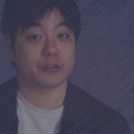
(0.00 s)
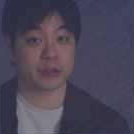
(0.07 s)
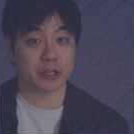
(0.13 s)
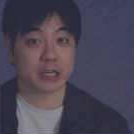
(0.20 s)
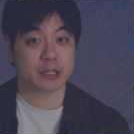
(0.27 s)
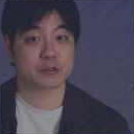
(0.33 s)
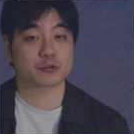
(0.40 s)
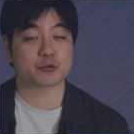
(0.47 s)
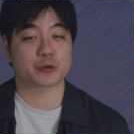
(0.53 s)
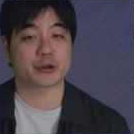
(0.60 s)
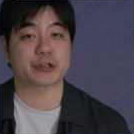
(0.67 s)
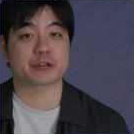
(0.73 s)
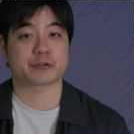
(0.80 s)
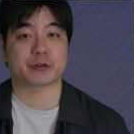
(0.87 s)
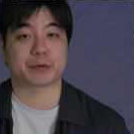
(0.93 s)
These
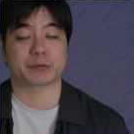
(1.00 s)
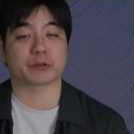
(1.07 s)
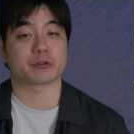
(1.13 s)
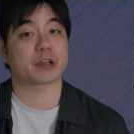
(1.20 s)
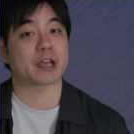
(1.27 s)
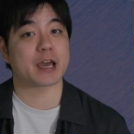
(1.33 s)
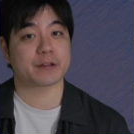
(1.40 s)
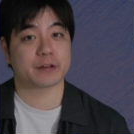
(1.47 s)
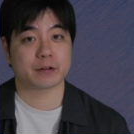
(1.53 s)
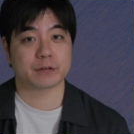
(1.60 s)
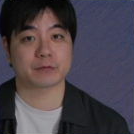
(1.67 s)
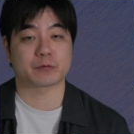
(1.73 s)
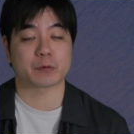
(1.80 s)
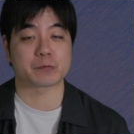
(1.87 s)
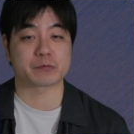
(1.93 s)
three scripts together
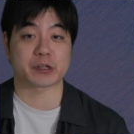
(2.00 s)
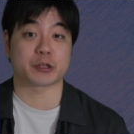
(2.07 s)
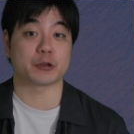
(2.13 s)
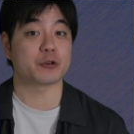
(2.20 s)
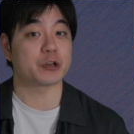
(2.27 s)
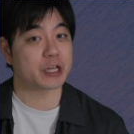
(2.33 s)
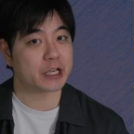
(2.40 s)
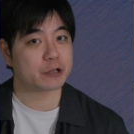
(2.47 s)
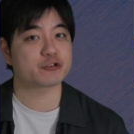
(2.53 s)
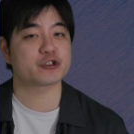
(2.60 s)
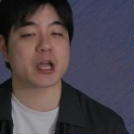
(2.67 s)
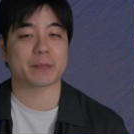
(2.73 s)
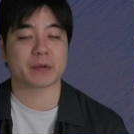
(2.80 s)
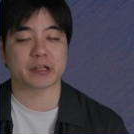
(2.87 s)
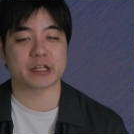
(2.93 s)
form the unique
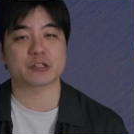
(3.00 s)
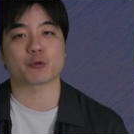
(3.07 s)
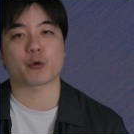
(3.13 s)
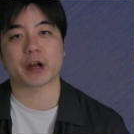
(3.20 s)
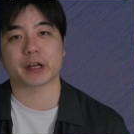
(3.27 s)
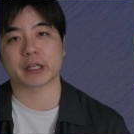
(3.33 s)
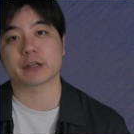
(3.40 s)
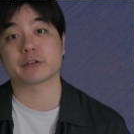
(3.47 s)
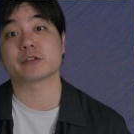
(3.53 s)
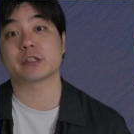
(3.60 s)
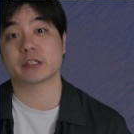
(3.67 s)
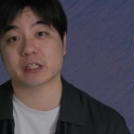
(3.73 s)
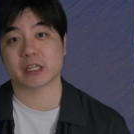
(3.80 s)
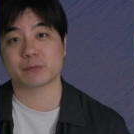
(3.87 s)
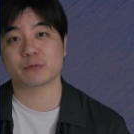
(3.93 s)
Japanese writing
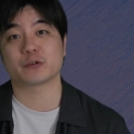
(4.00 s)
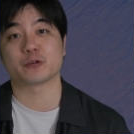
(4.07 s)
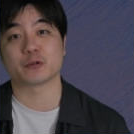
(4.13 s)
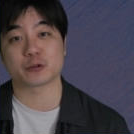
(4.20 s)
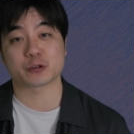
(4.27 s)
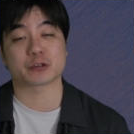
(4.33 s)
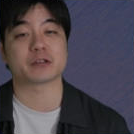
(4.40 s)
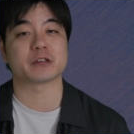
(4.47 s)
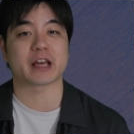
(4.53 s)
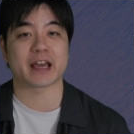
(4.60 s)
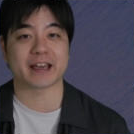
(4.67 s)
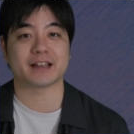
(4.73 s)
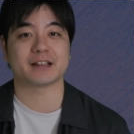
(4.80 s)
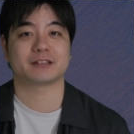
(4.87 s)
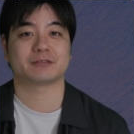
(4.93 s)
system used
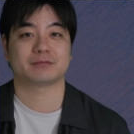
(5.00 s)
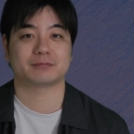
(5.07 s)
today.